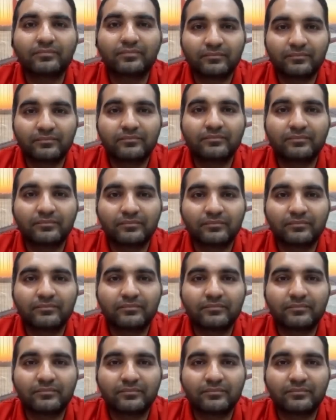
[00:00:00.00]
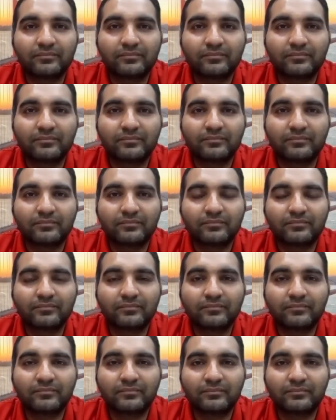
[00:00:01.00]

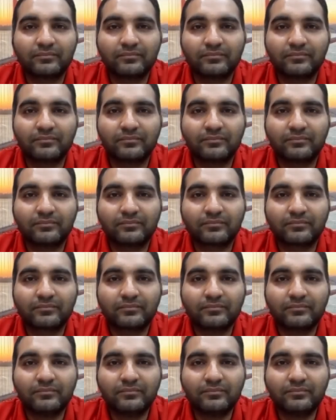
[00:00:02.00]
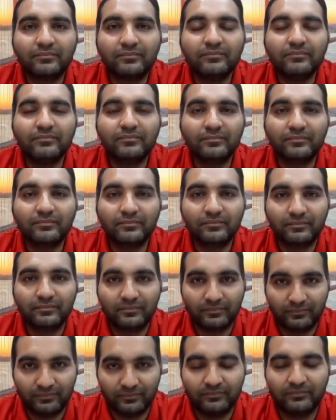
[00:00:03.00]

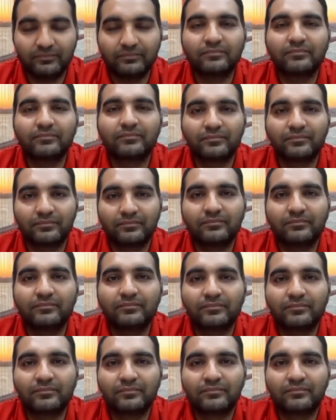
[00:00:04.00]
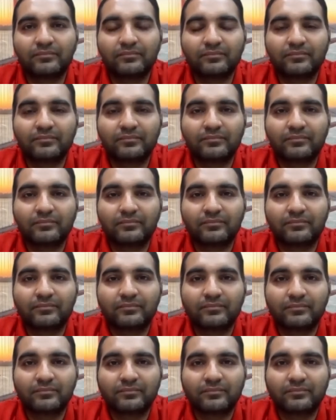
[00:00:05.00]

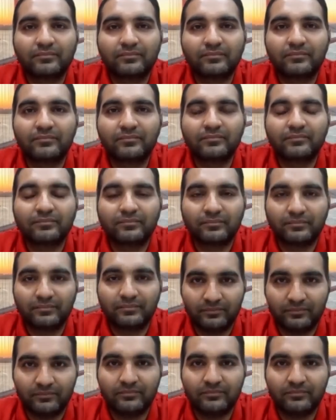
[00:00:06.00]
This person isn't speaking.